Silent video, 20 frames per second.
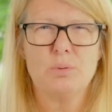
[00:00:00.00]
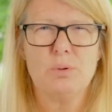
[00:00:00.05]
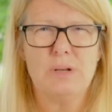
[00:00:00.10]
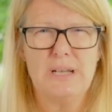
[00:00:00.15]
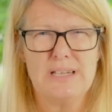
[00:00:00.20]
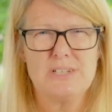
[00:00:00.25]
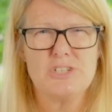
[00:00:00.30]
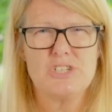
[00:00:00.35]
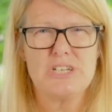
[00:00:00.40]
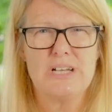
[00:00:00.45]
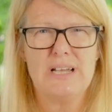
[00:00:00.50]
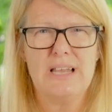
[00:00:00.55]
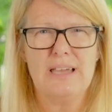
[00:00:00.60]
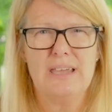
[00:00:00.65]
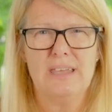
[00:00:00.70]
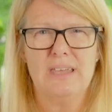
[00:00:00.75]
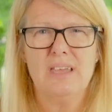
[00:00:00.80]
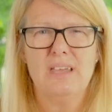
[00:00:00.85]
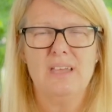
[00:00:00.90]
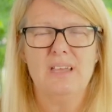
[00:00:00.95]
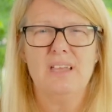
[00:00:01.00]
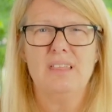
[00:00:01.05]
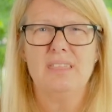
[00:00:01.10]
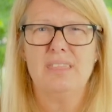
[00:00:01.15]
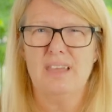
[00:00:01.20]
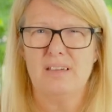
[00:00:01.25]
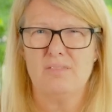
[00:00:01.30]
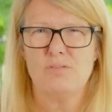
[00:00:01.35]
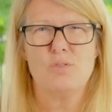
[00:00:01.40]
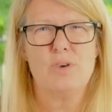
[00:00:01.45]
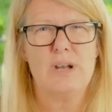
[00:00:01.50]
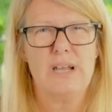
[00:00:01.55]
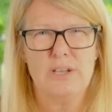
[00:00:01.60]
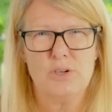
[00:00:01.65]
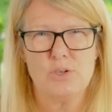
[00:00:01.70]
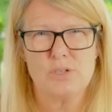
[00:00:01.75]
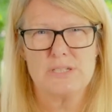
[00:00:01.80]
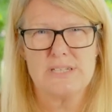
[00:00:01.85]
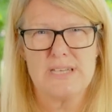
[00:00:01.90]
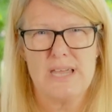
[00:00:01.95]
Well, actually, they haven't really
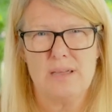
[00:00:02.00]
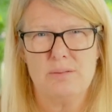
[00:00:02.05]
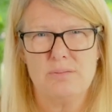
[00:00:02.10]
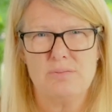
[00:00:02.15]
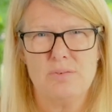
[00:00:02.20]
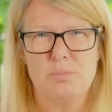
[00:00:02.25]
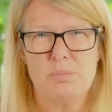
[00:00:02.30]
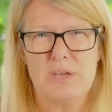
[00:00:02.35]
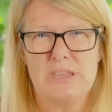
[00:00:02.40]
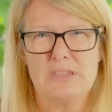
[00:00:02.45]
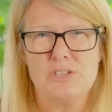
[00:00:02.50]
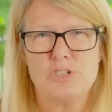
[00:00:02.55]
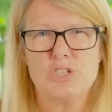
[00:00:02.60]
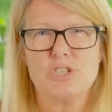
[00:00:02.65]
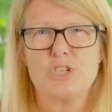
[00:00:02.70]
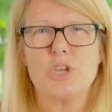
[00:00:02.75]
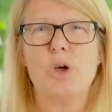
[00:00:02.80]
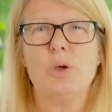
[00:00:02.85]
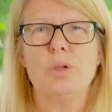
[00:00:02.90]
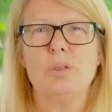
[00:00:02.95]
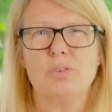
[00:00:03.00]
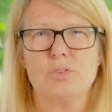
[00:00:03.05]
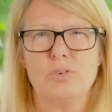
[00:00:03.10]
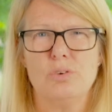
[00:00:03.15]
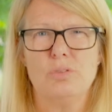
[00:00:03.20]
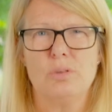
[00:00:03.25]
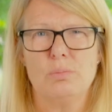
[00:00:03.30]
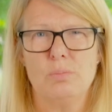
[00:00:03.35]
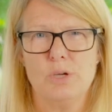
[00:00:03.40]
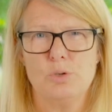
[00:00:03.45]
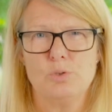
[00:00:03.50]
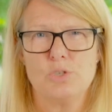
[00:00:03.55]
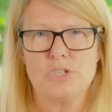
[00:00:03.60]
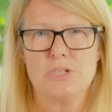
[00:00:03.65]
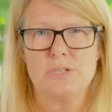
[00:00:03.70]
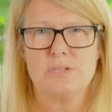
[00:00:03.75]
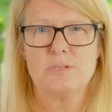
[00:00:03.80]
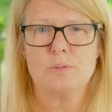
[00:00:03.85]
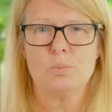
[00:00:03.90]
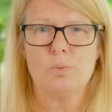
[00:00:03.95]
got time for me. They're just going through the
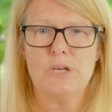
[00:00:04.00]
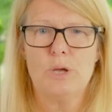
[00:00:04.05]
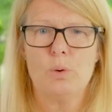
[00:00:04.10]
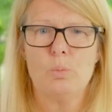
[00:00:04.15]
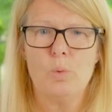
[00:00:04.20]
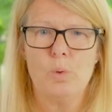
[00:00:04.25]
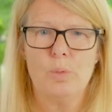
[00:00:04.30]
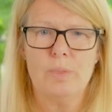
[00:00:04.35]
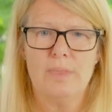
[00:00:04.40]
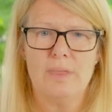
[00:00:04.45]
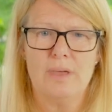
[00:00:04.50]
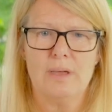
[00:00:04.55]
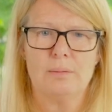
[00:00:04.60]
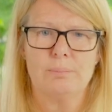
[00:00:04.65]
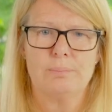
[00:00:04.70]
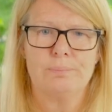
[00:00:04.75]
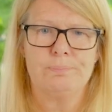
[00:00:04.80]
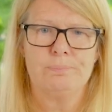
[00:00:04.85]
motions, and we don't want that.